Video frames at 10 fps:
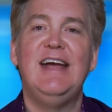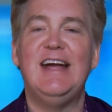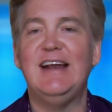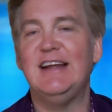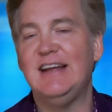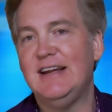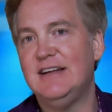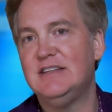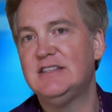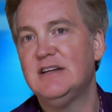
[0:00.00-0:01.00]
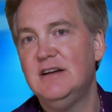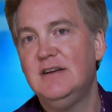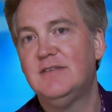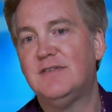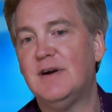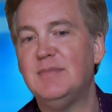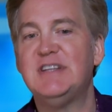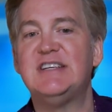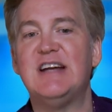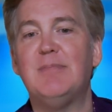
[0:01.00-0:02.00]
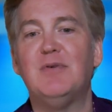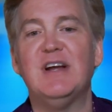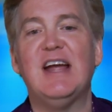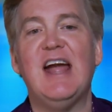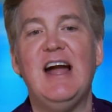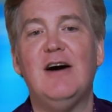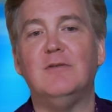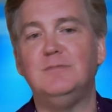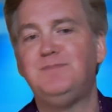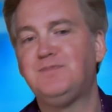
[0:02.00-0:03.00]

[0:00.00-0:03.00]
it is from the separate account.